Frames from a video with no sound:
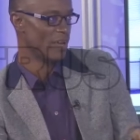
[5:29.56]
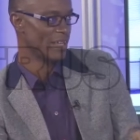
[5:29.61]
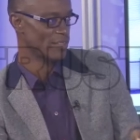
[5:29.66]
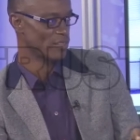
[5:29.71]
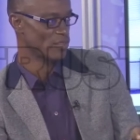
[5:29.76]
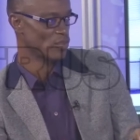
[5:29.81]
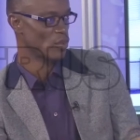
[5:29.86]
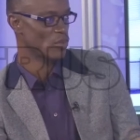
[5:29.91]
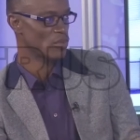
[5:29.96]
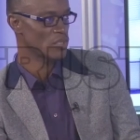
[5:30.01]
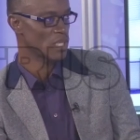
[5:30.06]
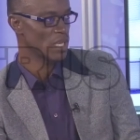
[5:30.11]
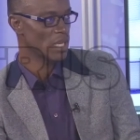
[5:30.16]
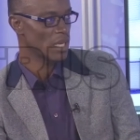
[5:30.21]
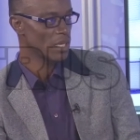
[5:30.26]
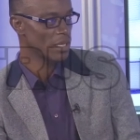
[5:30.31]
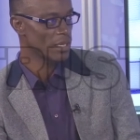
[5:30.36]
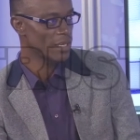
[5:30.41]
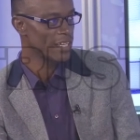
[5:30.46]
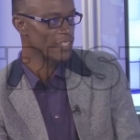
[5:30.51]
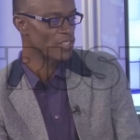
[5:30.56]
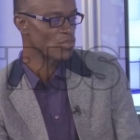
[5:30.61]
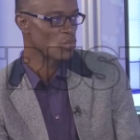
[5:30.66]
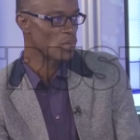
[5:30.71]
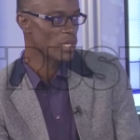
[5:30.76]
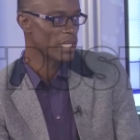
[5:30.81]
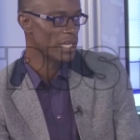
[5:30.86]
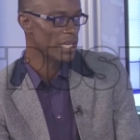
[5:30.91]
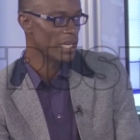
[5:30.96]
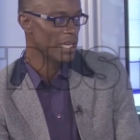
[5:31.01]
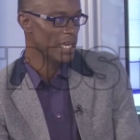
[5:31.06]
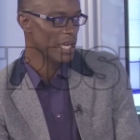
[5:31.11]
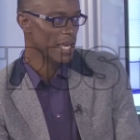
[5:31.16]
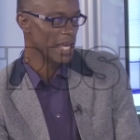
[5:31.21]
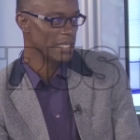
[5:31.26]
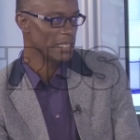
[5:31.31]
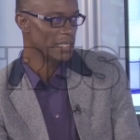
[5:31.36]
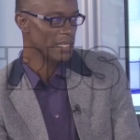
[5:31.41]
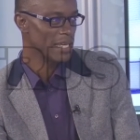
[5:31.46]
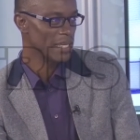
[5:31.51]
versus Gateway
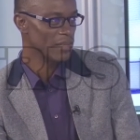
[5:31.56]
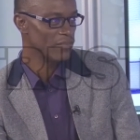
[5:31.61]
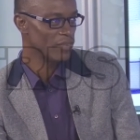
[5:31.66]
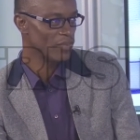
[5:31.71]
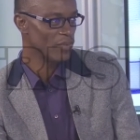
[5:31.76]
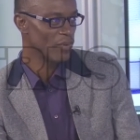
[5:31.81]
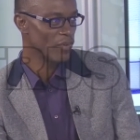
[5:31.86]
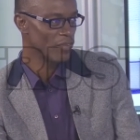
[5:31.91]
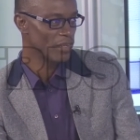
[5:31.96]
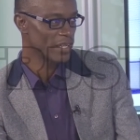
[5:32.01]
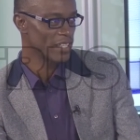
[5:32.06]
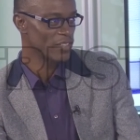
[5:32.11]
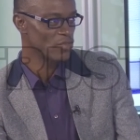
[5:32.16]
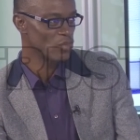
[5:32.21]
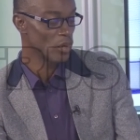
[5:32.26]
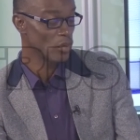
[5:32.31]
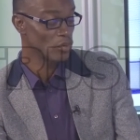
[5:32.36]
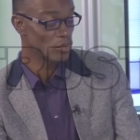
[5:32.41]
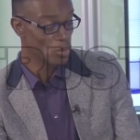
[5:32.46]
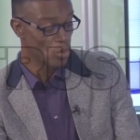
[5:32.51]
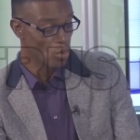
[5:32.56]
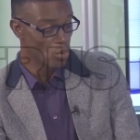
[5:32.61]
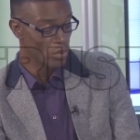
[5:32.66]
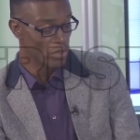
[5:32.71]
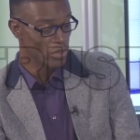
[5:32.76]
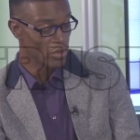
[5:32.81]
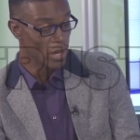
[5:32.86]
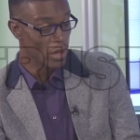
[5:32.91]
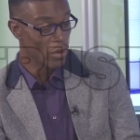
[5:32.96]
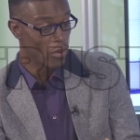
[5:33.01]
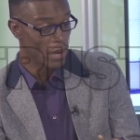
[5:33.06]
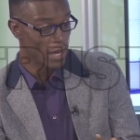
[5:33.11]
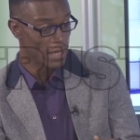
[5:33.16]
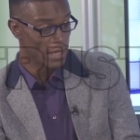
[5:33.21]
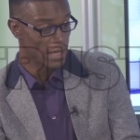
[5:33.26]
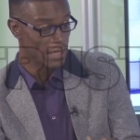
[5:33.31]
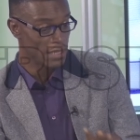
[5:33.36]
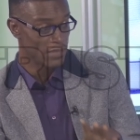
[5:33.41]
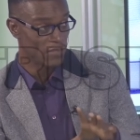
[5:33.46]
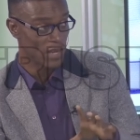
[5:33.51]
ended in favor of Gateway, although we know how
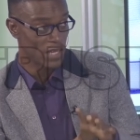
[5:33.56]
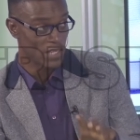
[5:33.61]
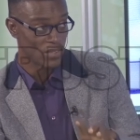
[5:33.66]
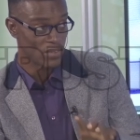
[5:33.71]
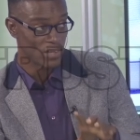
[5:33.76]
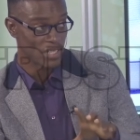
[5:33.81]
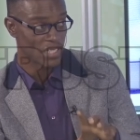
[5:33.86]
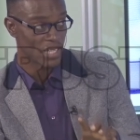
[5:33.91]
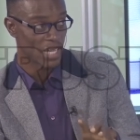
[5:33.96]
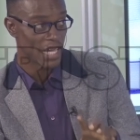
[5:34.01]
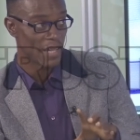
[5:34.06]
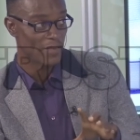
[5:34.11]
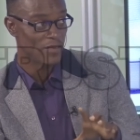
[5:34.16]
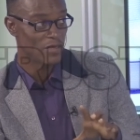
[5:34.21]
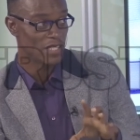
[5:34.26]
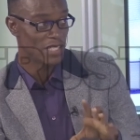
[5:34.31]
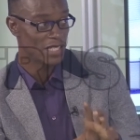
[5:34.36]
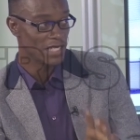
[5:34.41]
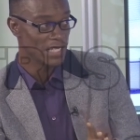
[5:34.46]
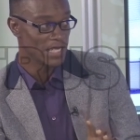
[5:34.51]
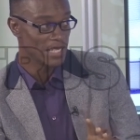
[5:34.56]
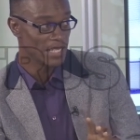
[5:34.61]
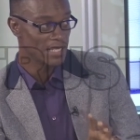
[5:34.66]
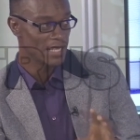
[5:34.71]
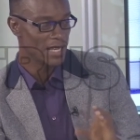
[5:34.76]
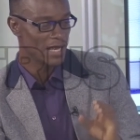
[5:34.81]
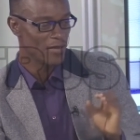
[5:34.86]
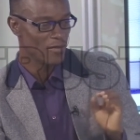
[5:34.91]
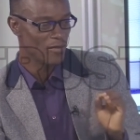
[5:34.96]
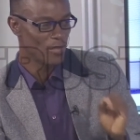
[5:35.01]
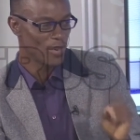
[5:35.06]
organized Vandresa F C is. Yes.